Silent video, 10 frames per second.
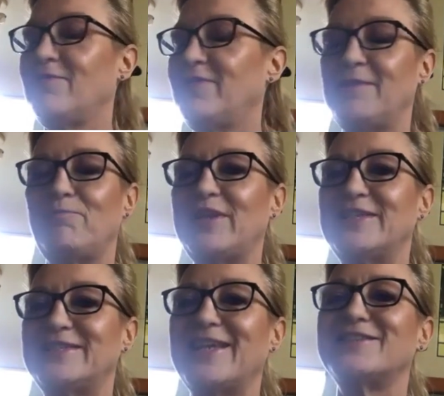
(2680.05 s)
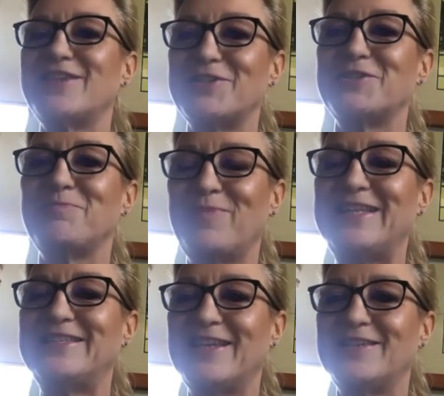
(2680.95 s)
then please get in touch.
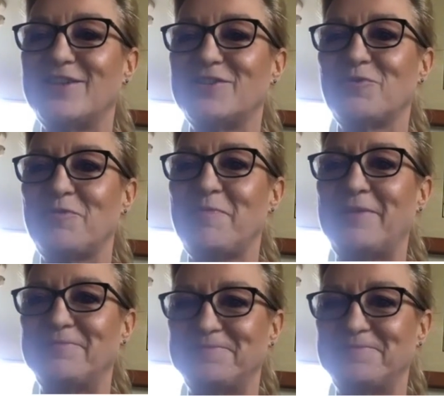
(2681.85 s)
Please get in touch with me.